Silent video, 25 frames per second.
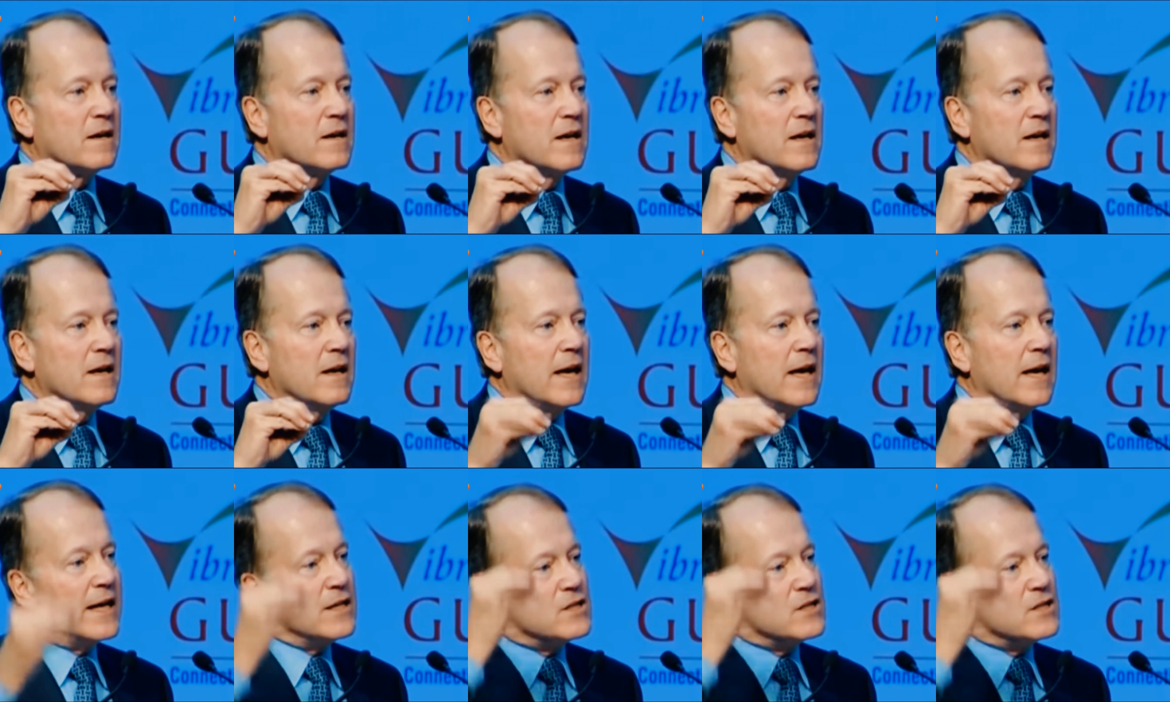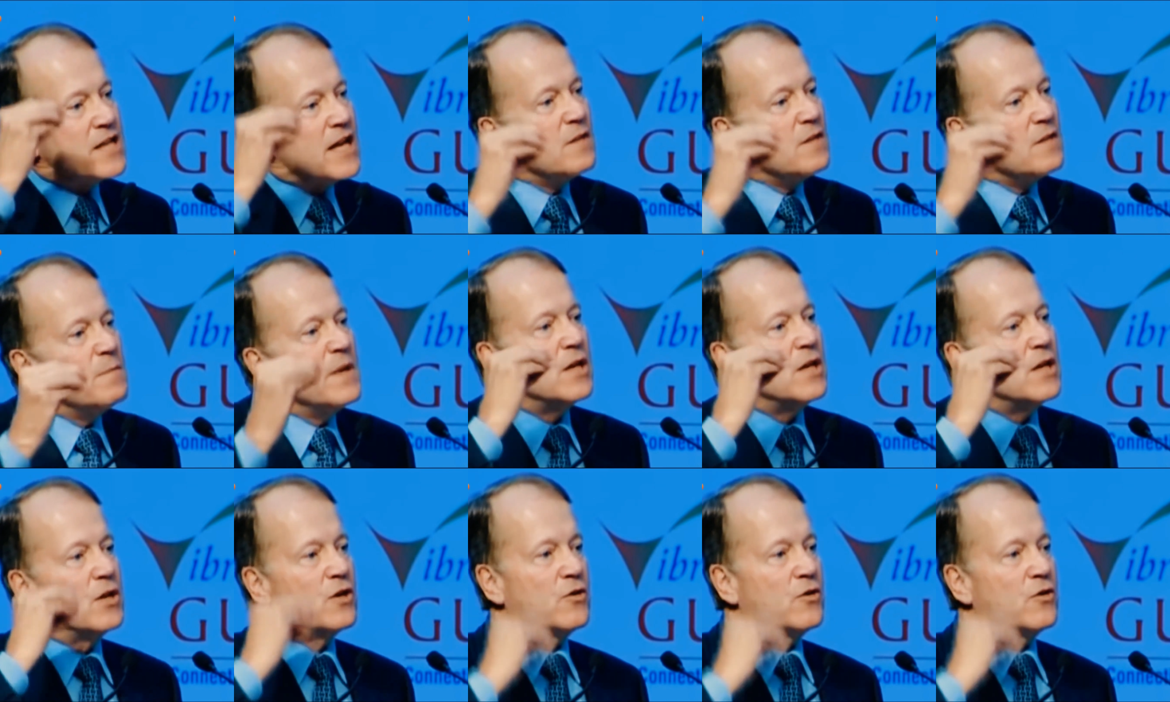instead of
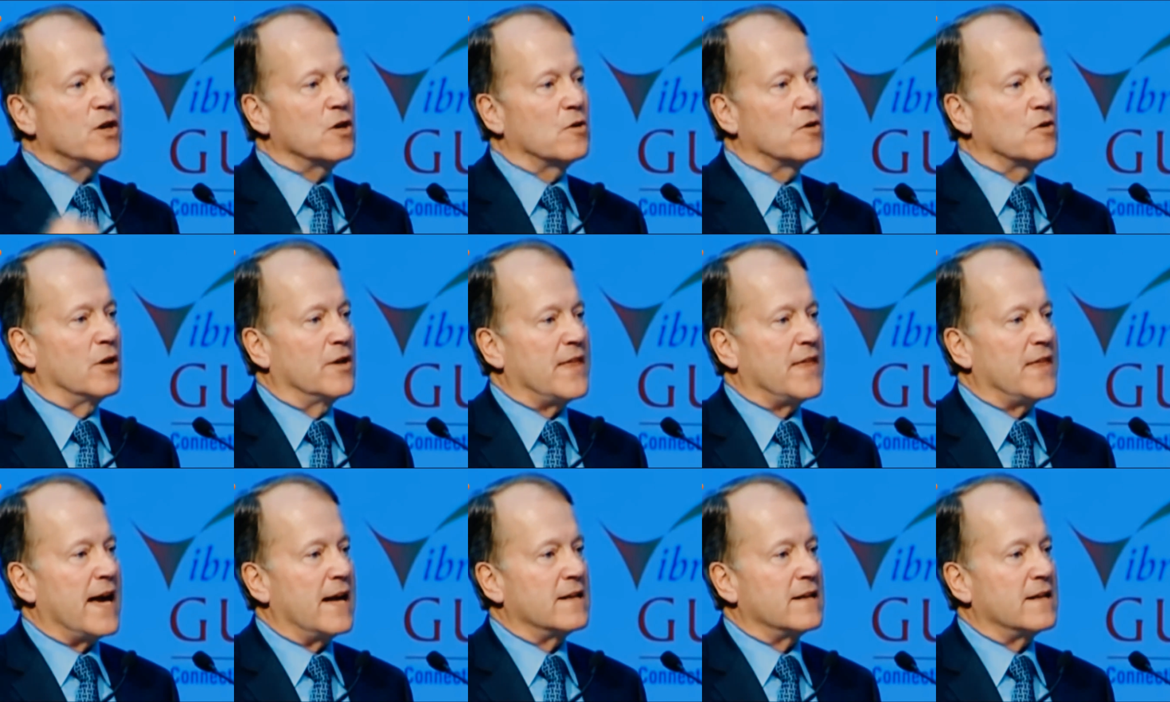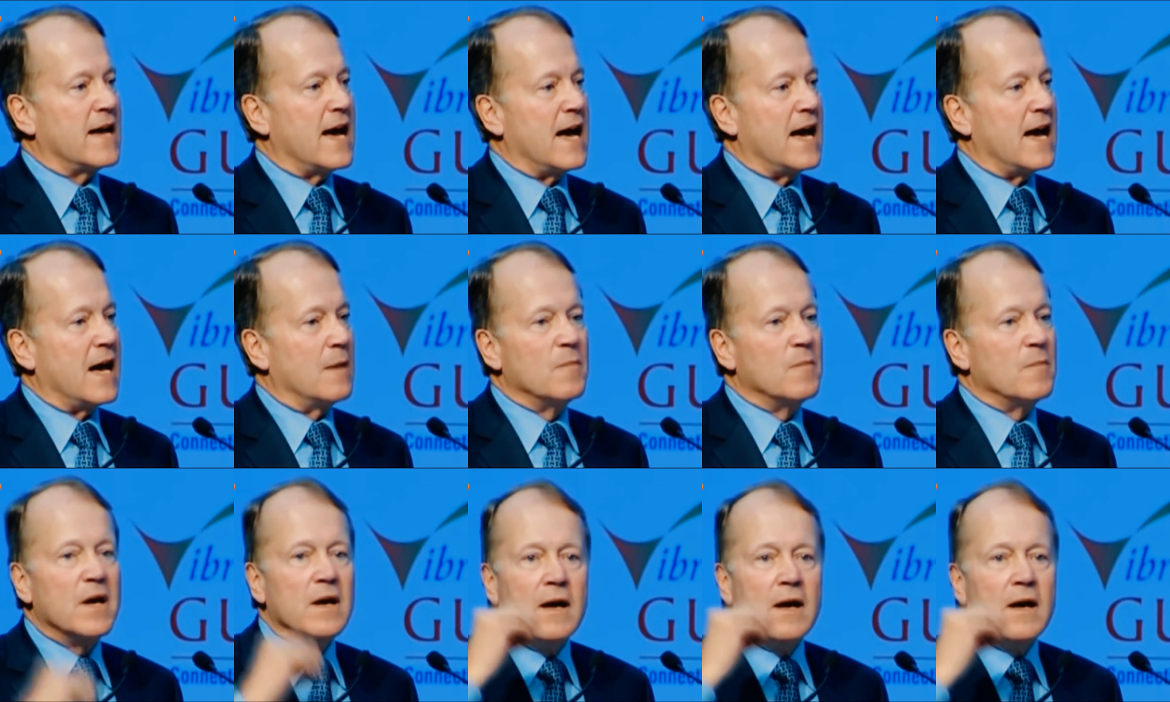being critical at that time,